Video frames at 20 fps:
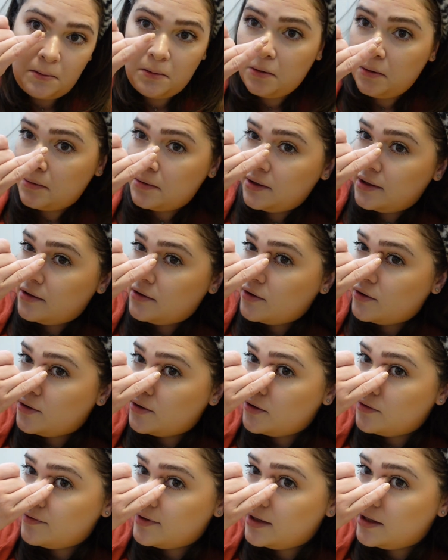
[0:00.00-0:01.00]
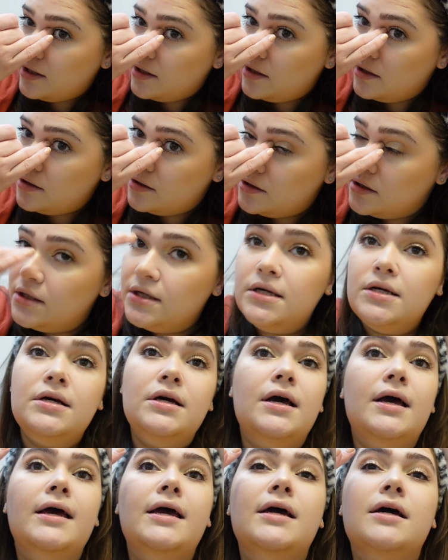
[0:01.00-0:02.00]
Go in the inner corner over here.
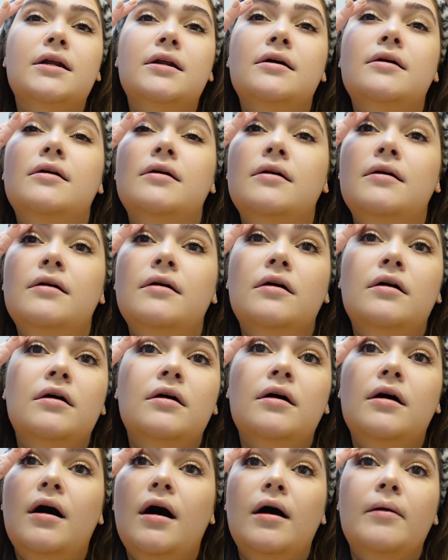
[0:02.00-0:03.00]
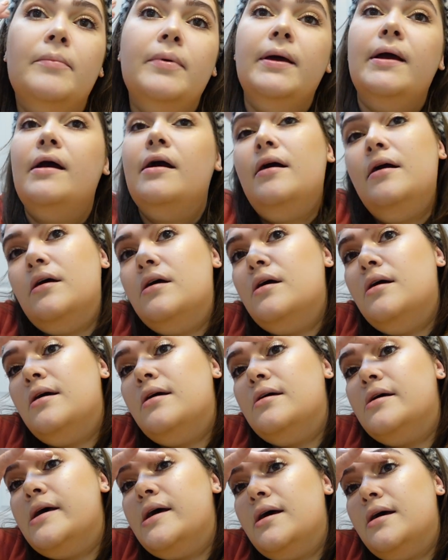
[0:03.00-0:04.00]
And up here
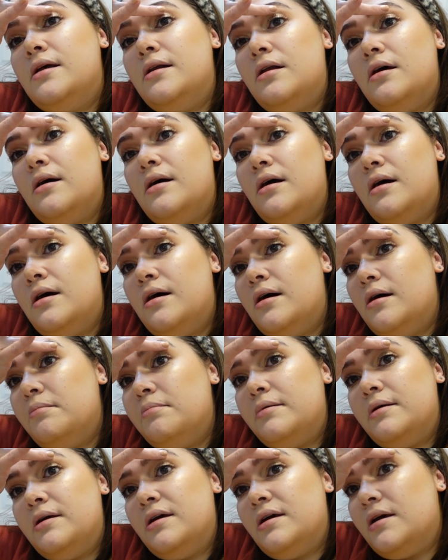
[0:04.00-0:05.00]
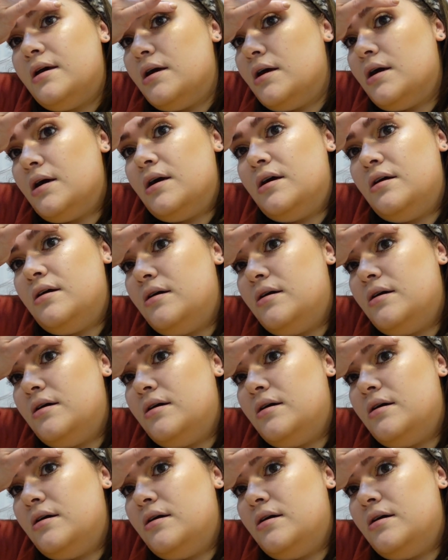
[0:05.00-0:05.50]
and up here.